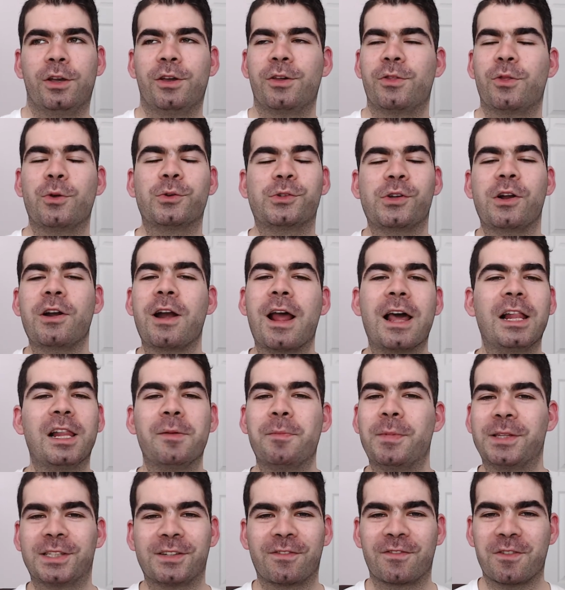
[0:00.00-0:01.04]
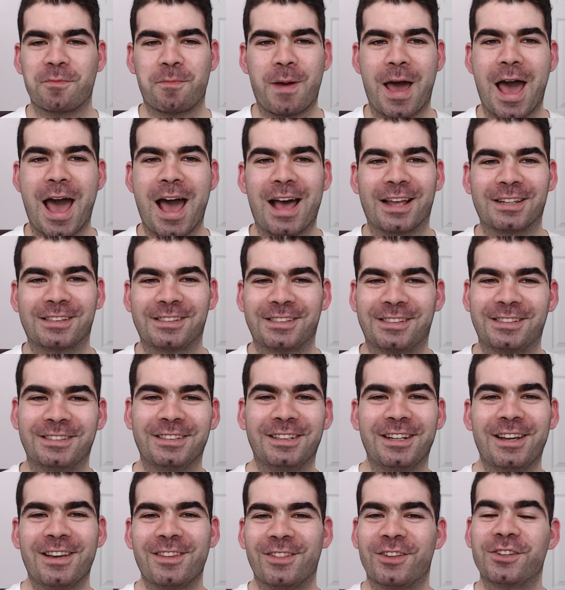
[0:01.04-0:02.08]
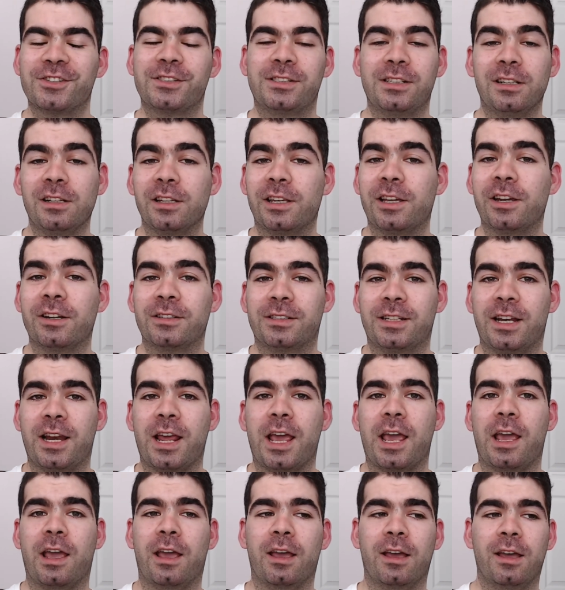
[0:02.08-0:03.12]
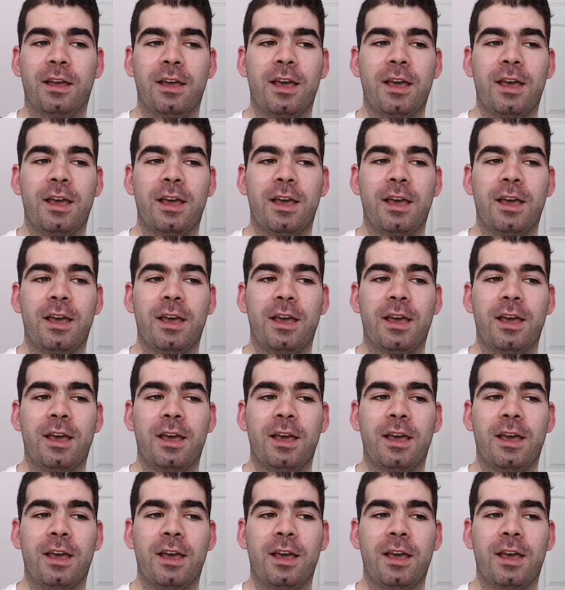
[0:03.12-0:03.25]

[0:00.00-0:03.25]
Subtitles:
those aren't elements of the past. They're still here today.